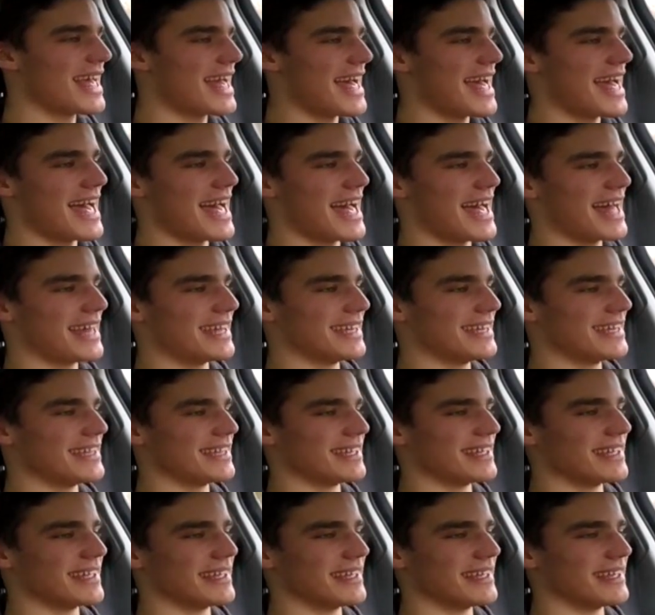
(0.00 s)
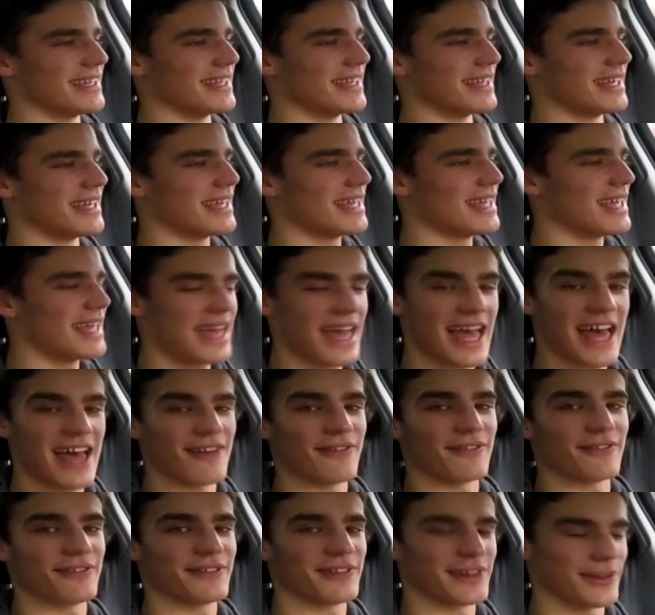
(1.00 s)
and
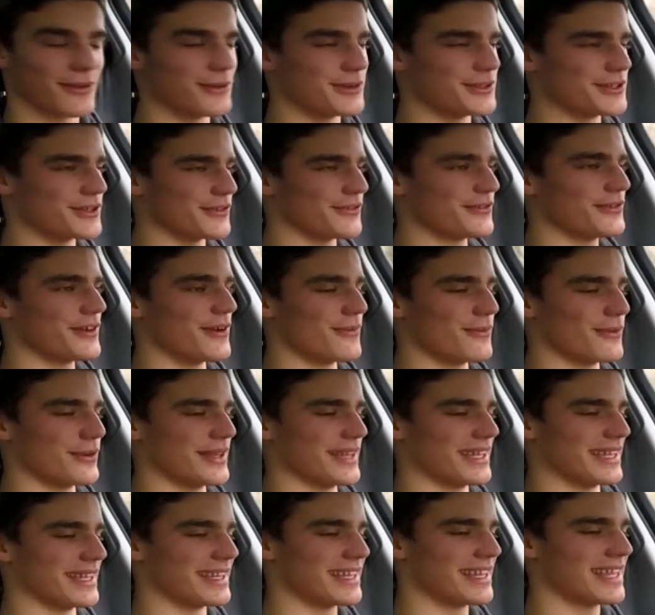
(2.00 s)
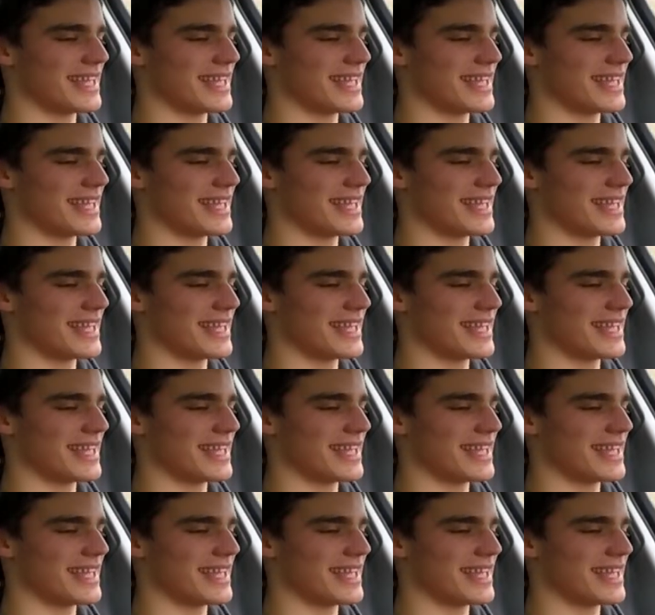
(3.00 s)
have loads of fun with it.